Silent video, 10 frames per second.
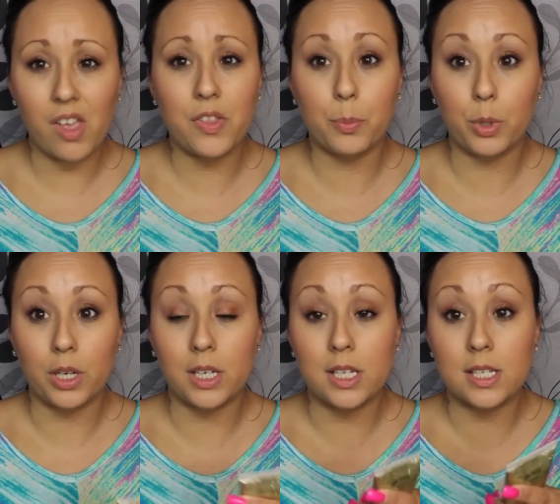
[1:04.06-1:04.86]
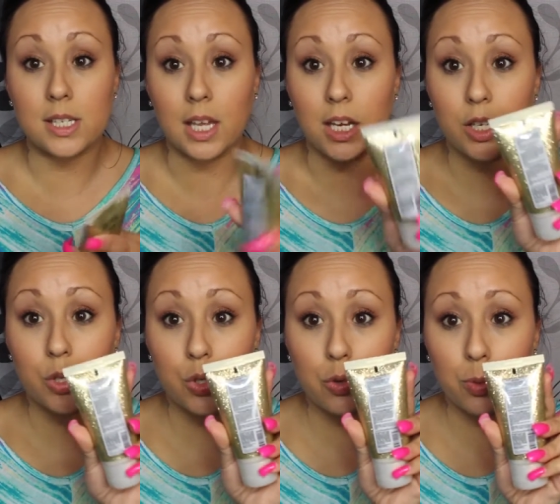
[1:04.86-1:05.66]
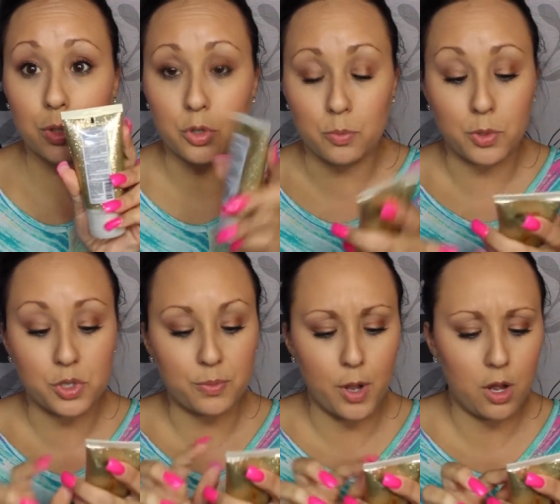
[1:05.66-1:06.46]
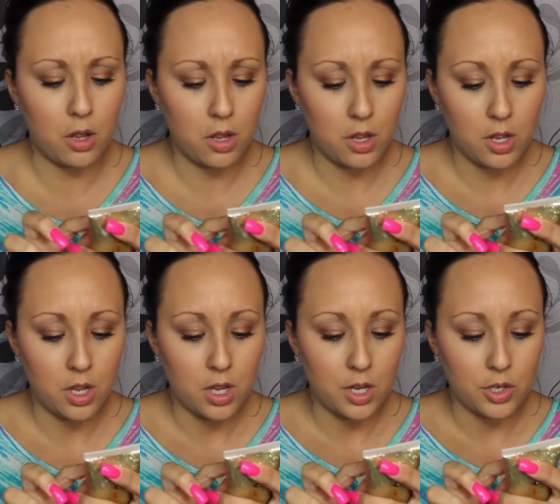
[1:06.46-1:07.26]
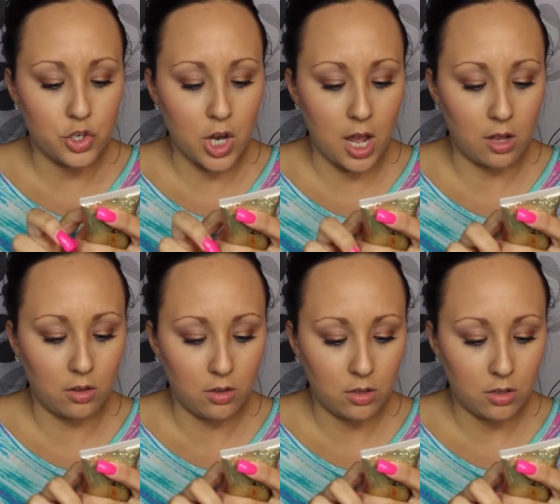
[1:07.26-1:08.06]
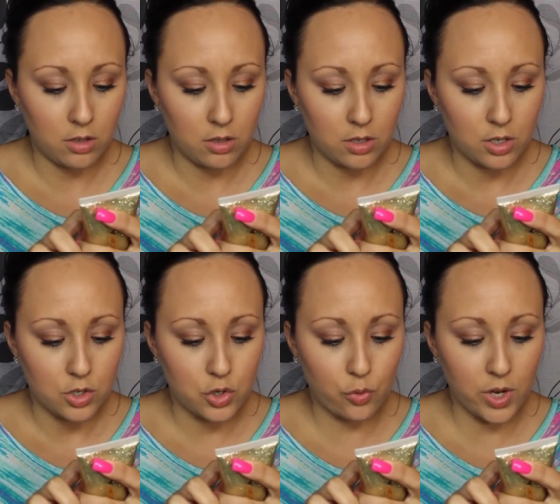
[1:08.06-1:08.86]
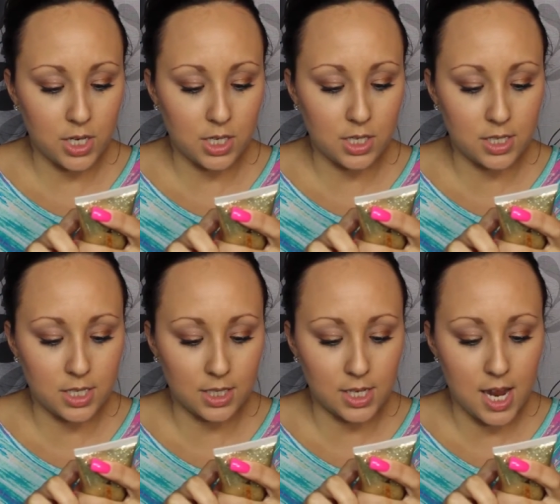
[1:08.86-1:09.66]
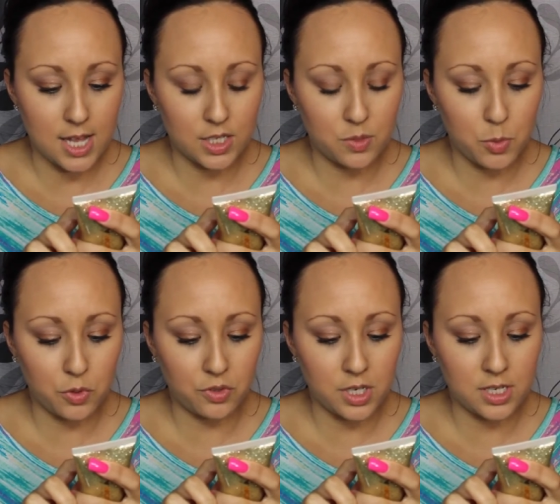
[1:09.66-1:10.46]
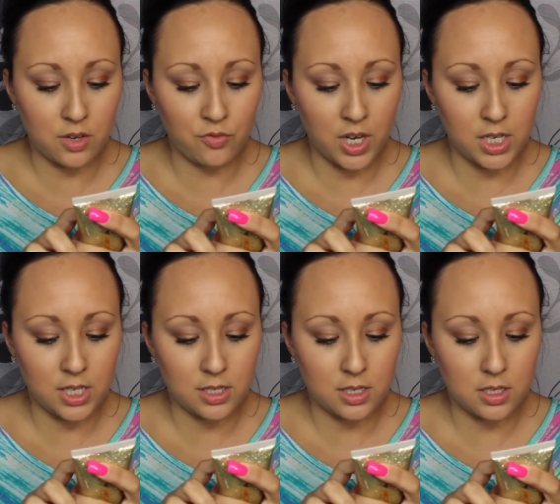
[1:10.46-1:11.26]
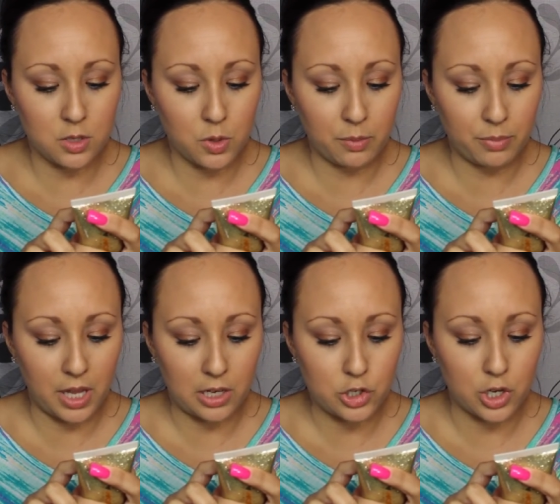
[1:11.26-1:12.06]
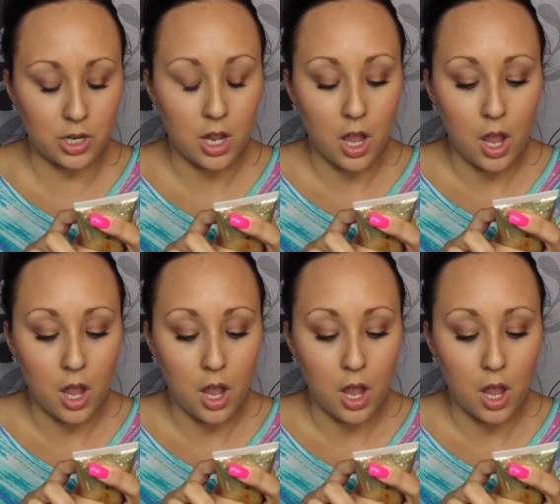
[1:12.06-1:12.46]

The print is like super duper small. Gel treat instantly adds smoothness and radiance to complexion.